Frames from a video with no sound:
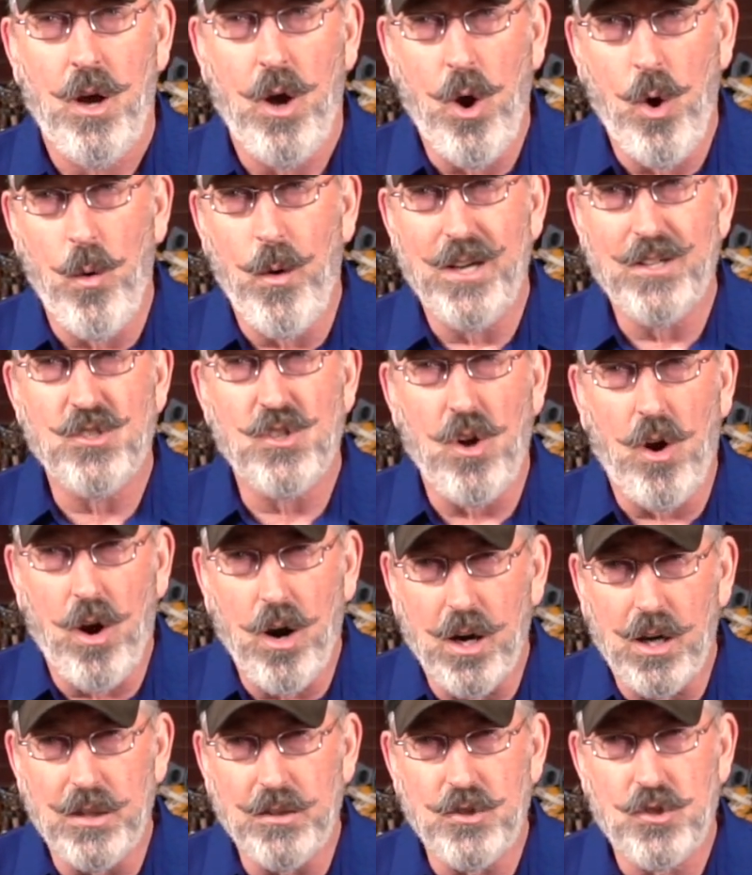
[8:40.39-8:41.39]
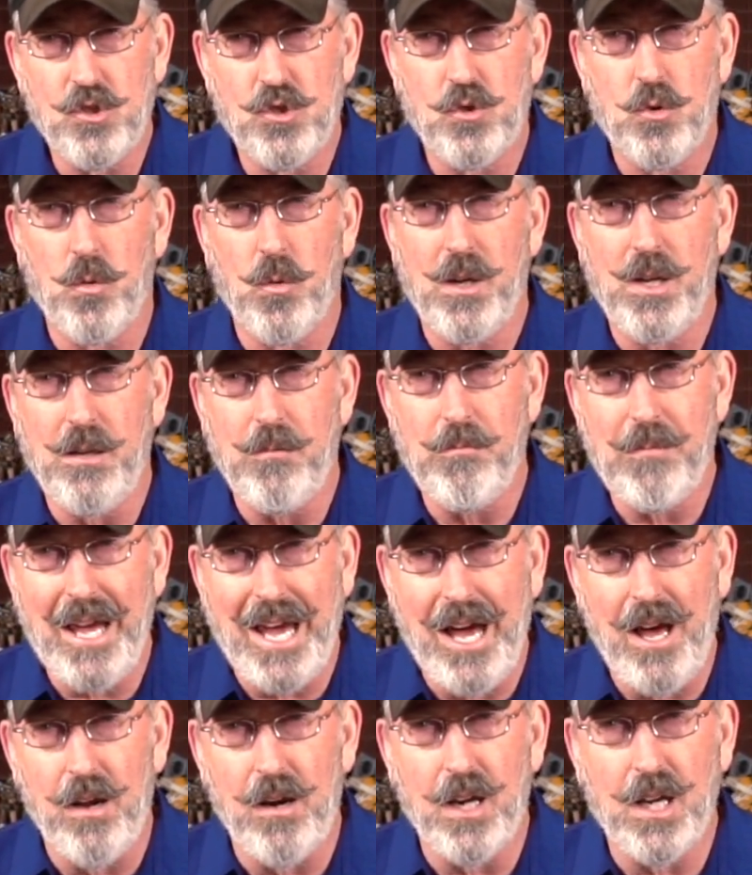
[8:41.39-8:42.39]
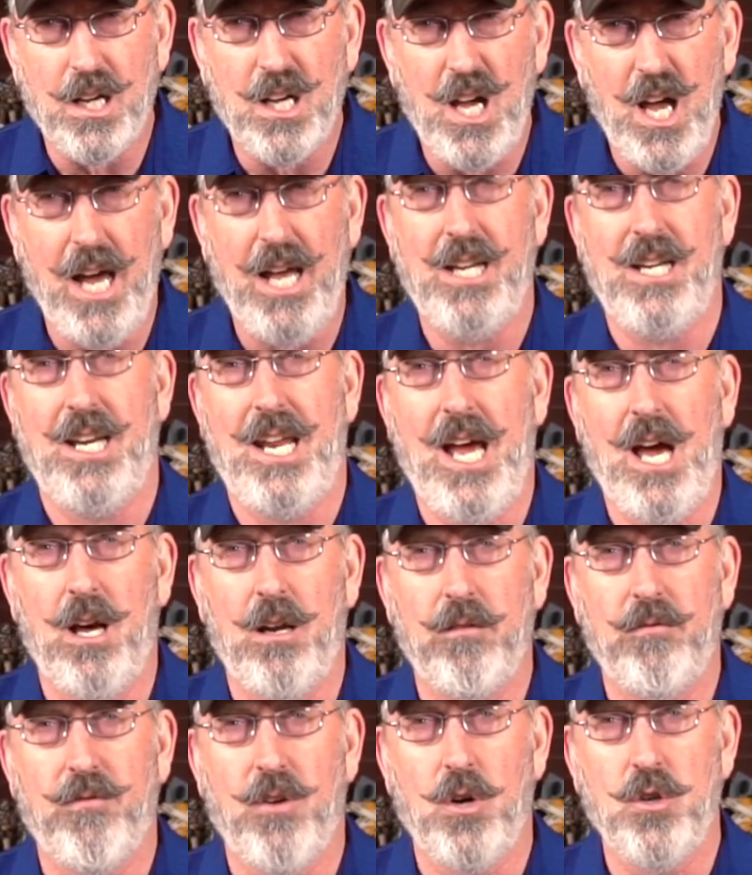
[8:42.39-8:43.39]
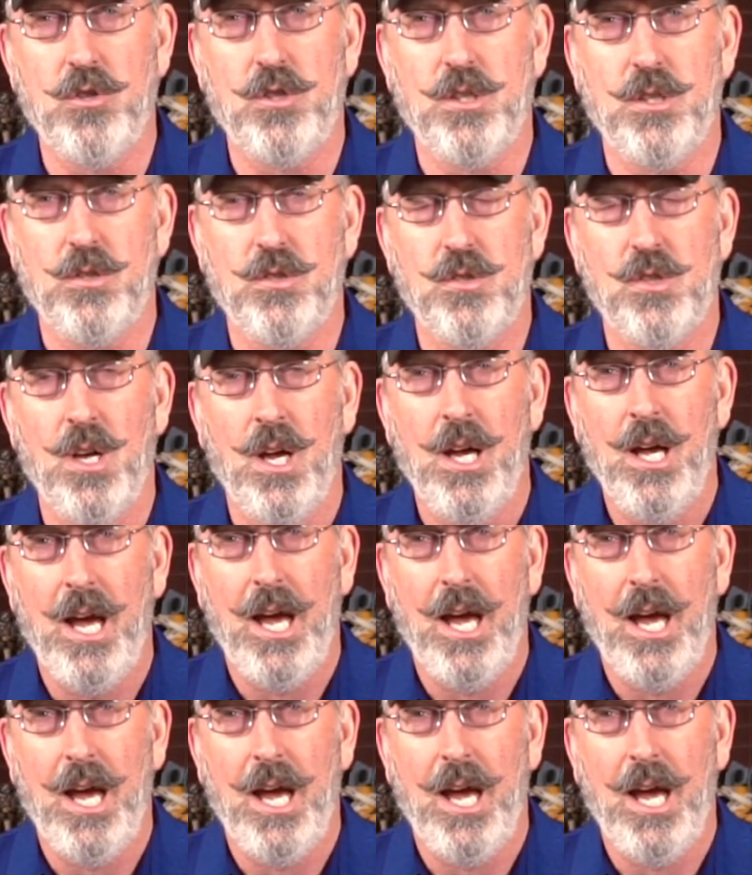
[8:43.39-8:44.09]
OSR and stream down and cut down versions.